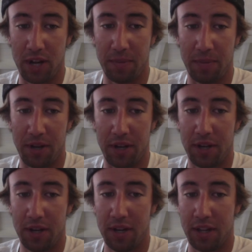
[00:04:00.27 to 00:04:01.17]
up here,
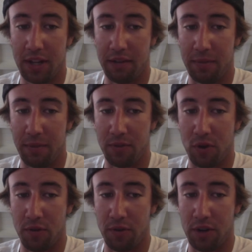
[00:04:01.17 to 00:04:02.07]
then we move
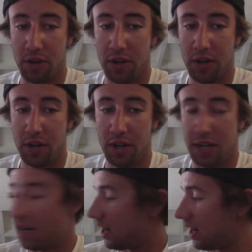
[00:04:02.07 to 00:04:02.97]
over,
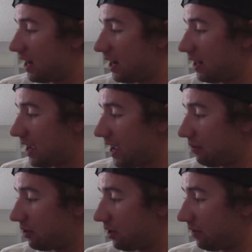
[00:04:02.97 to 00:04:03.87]
and the
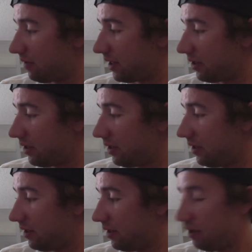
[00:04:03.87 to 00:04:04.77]
end result vector,
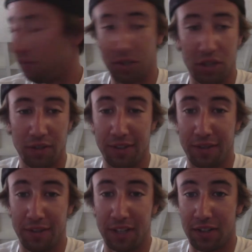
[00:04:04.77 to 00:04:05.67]
the resultant
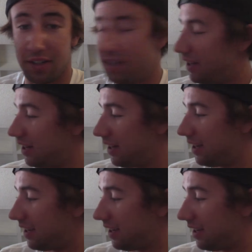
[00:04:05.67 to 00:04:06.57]
vector,
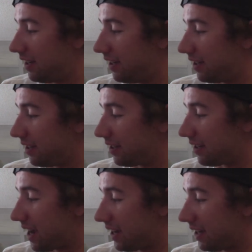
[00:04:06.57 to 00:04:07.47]
is this
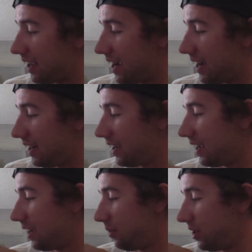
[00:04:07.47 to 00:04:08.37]
dotted line,
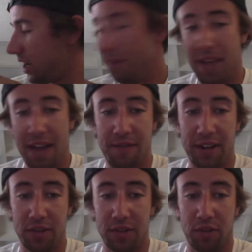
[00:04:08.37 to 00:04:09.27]
and we name that
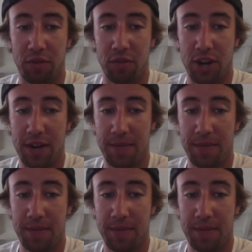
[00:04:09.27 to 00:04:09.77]
vector 3.